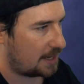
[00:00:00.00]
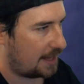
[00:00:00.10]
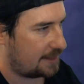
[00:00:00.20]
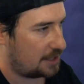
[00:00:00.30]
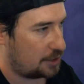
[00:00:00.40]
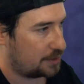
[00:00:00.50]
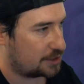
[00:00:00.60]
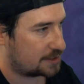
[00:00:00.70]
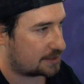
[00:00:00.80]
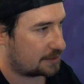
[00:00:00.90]
and then you would
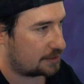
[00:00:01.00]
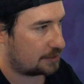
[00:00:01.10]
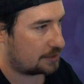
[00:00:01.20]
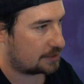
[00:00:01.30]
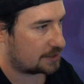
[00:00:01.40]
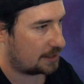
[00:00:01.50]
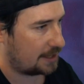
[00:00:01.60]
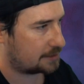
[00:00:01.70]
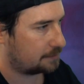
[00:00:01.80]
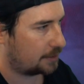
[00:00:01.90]
just
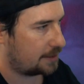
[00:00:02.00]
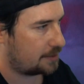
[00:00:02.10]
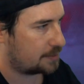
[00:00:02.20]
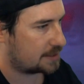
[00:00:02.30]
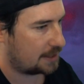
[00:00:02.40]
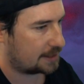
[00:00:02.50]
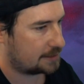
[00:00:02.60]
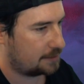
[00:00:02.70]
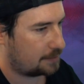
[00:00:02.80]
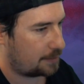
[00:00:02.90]
select them, right? You would select
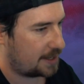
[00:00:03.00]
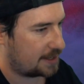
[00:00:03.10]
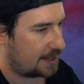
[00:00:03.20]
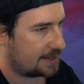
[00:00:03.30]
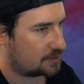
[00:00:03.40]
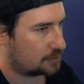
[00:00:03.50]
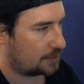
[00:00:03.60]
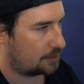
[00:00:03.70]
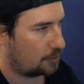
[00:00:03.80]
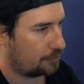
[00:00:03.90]
them. I'm gonna hit cancel
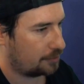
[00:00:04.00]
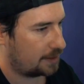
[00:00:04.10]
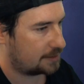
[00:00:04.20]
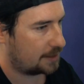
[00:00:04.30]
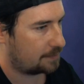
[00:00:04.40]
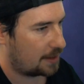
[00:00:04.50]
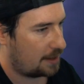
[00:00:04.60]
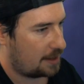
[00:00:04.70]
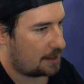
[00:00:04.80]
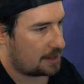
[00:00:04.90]
so I don't overwrite that.
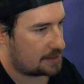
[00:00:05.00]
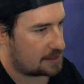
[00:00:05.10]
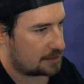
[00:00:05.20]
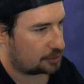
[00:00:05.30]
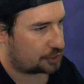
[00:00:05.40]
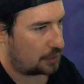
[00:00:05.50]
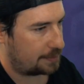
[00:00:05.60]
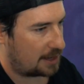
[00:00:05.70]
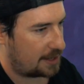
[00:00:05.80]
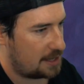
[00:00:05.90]
And then they'll show up
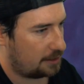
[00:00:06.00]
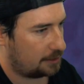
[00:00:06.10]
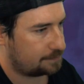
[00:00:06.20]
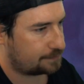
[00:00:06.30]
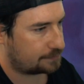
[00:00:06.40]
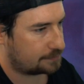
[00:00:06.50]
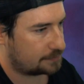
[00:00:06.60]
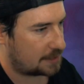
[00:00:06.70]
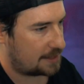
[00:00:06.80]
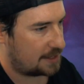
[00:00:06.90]
down here,
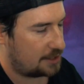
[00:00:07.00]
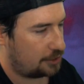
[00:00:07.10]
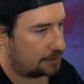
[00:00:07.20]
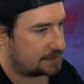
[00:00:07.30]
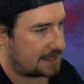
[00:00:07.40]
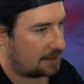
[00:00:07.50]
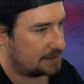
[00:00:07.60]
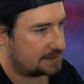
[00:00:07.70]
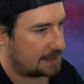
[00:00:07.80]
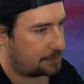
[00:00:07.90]
and then your sound
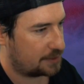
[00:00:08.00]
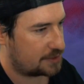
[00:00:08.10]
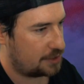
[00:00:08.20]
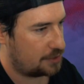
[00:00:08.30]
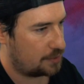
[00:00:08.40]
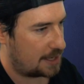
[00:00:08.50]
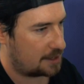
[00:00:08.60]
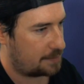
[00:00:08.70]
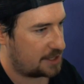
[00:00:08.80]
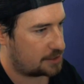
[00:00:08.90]
is separate. So you do an
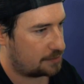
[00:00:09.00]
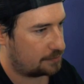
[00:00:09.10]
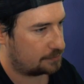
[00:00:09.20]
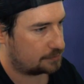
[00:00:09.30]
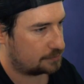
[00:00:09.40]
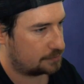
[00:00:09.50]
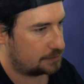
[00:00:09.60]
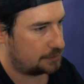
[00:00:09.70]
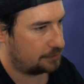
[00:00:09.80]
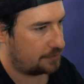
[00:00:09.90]
animation,
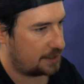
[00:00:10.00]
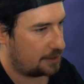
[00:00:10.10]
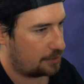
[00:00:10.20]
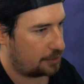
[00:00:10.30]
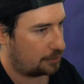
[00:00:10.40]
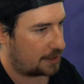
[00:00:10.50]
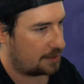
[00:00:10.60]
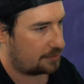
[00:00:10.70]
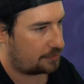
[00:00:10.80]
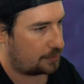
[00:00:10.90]
your video, your
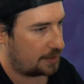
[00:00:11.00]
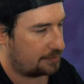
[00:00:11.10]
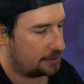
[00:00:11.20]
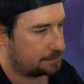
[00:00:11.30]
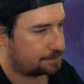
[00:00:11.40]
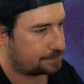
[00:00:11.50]
GIF, whatever,